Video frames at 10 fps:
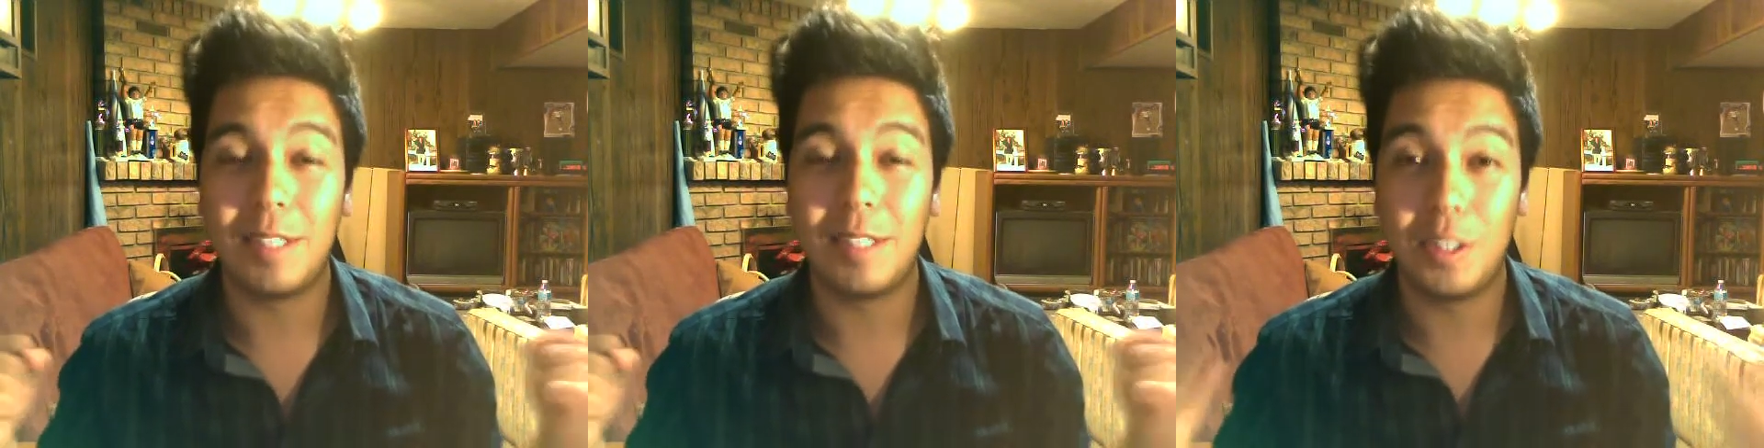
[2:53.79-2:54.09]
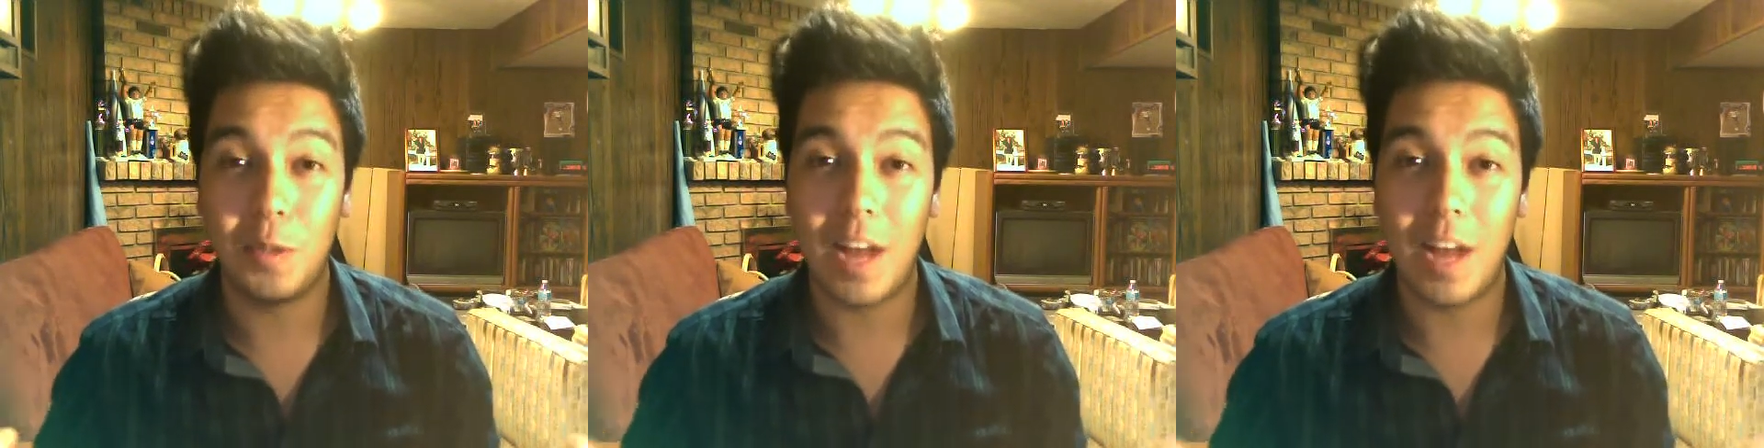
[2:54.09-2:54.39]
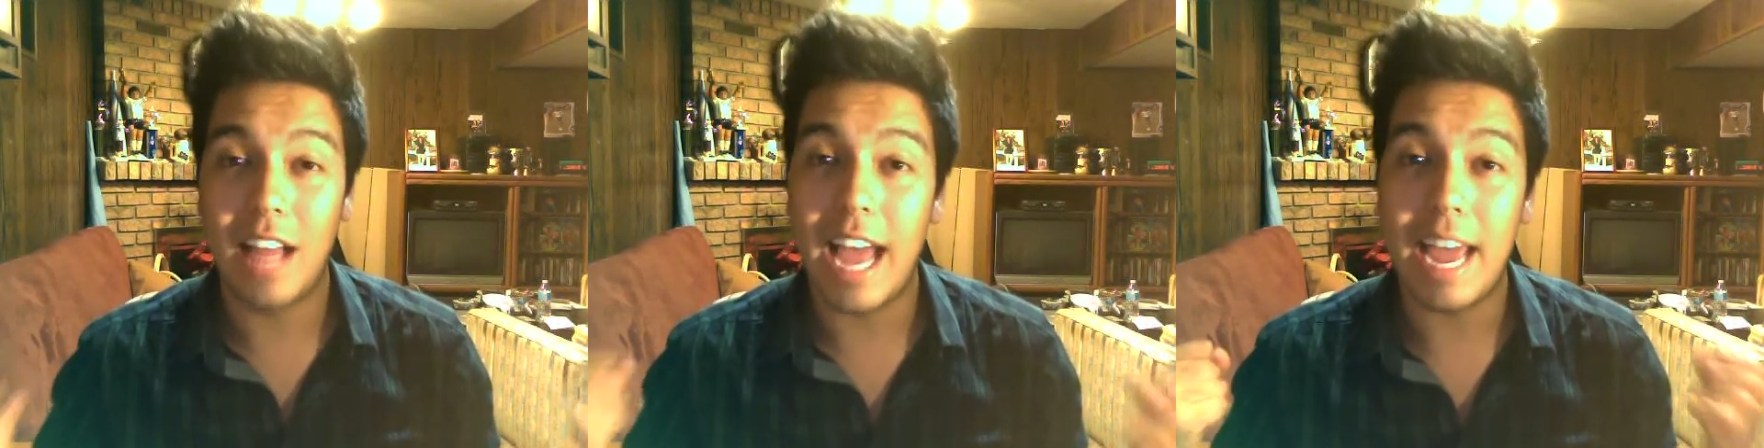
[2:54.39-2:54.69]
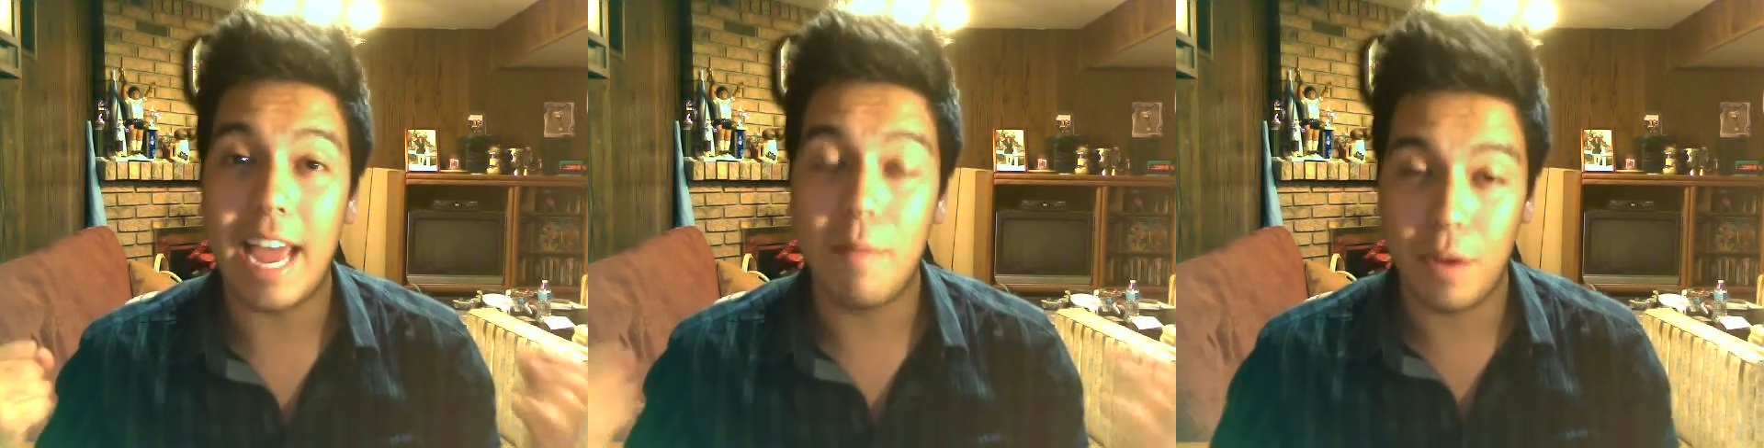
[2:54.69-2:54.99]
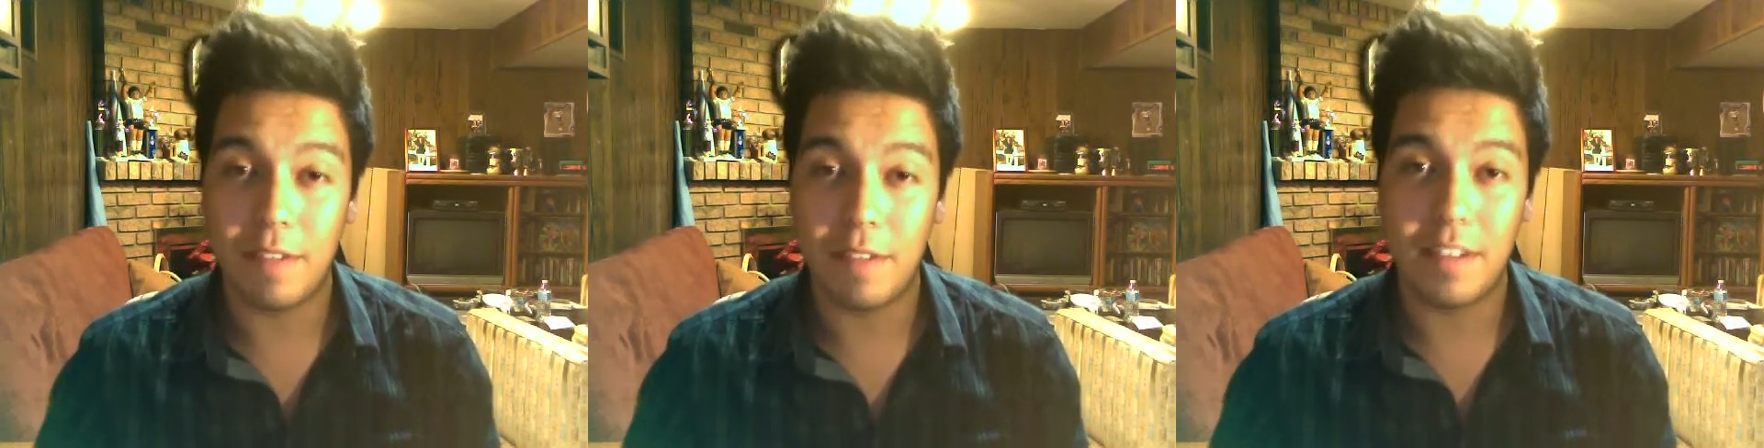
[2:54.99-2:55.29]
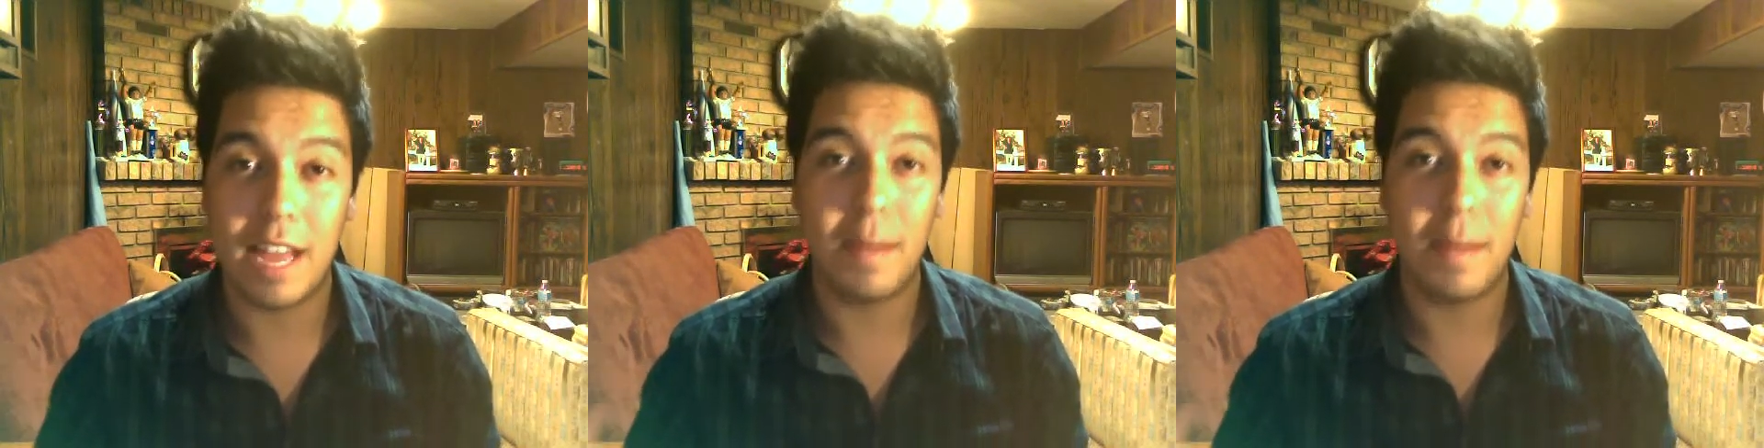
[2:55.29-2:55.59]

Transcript: to do well. I am rooting for them.